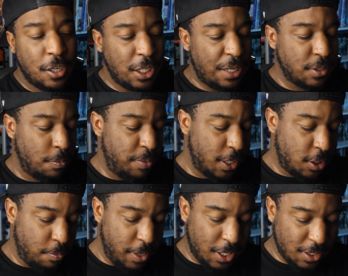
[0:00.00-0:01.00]
leaves a bit
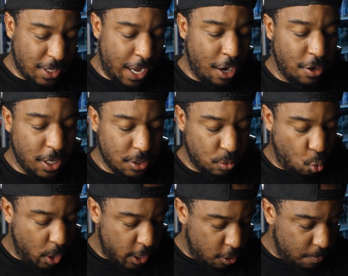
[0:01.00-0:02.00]
to be desired as
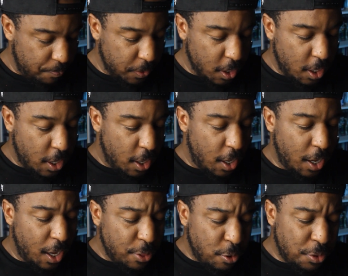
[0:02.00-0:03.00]
well.
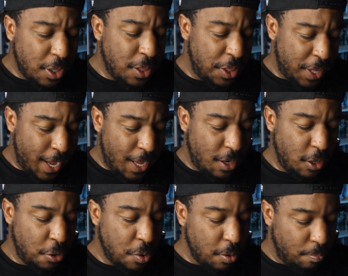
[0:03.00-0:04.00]
Other than that,
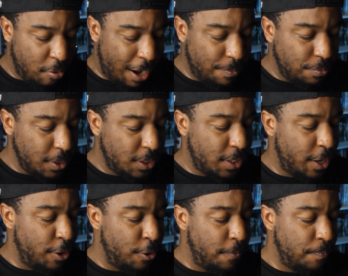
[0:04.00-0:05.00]
you can probably
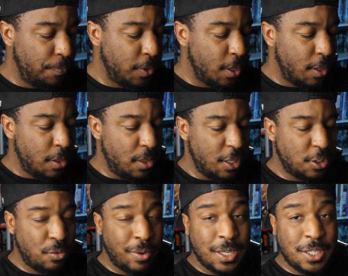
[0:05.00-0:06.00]
tell
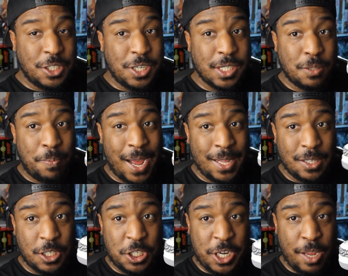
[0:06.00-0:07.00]
this one just by the
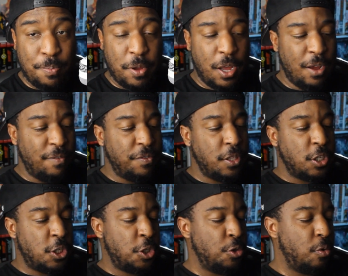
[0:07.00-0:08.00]
shape of the
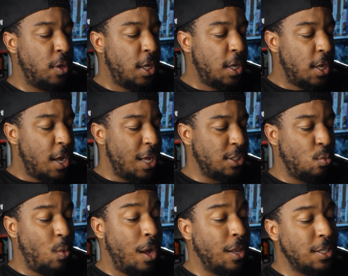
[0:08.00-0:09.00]
shoe, as
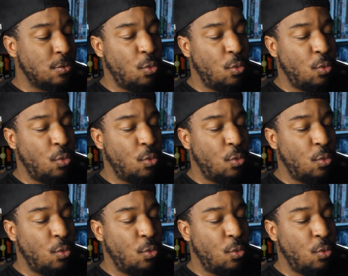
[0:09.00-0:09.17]
well as